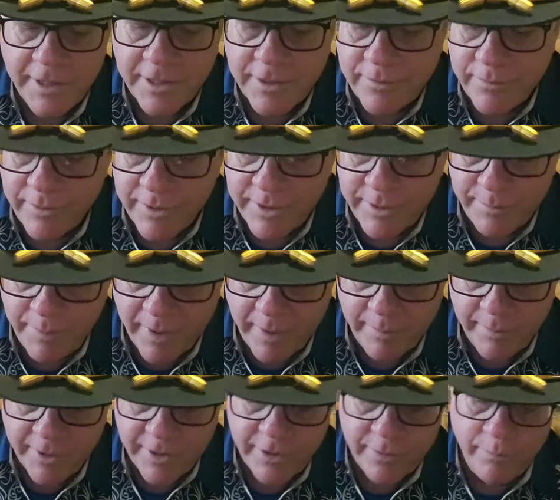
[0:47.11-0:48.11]
this was
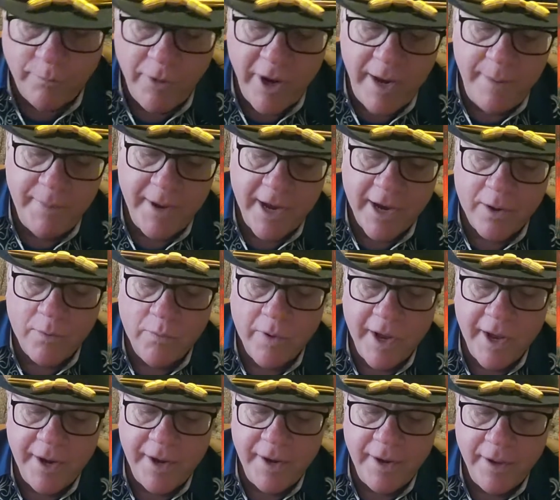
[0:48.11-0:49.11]
published way back
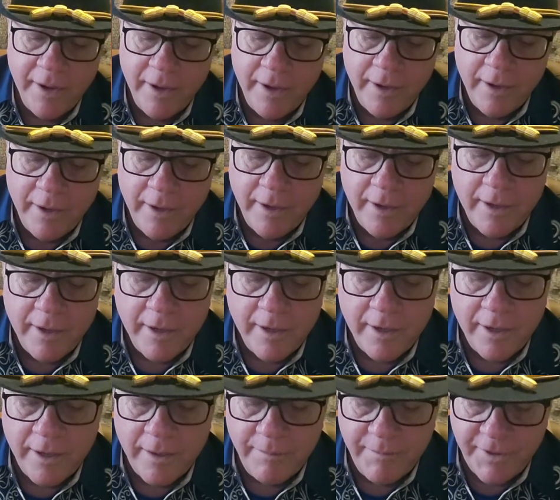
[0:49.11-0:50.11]
when.
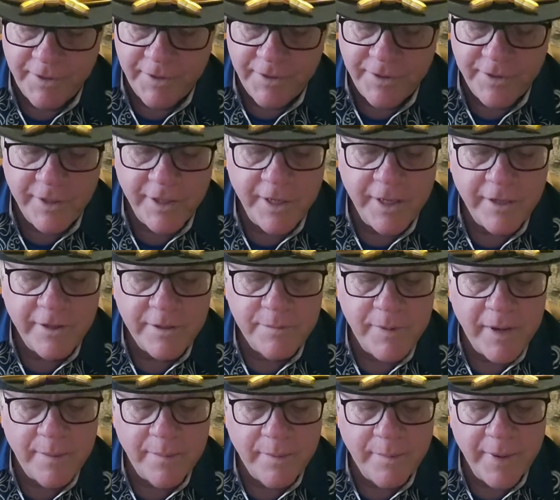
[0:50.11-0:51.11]
This is an
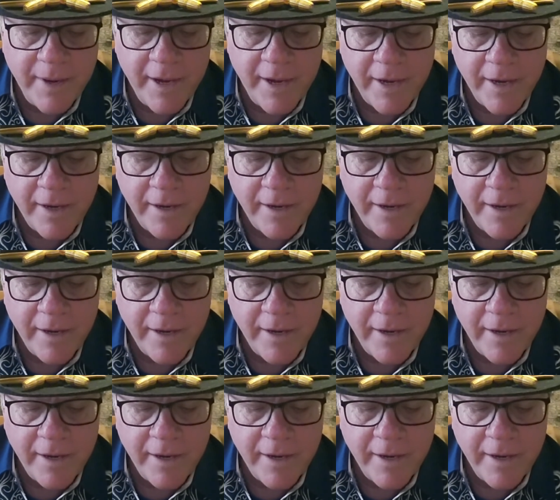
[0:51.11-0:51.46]
English paperback.